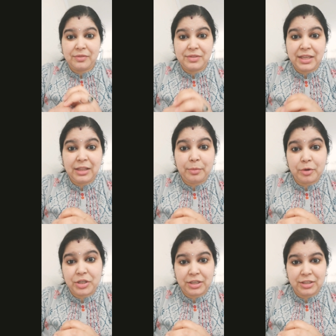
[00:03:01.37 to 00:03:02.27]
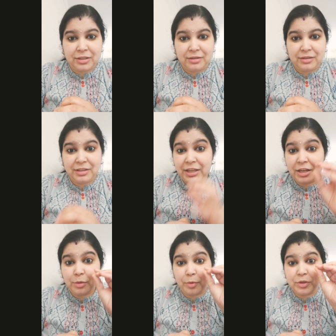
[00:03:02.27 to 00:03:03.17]
have seen the projector.
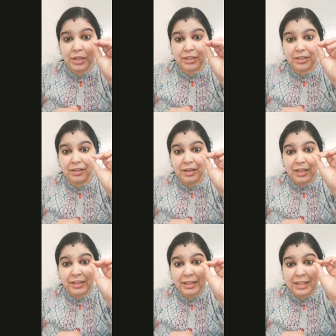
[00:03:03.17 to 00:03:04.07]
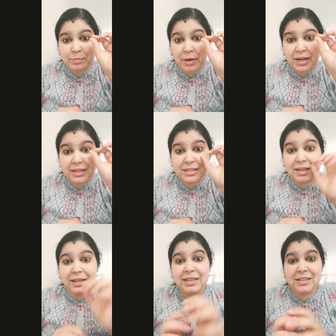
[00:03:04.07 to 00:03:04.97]
Near the projector the dust particles
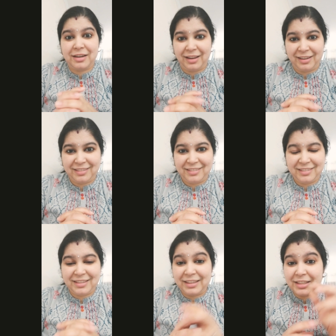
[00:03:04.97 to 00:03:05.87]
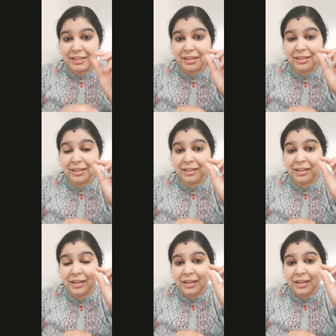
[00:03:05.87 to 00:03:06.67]
are glittering. The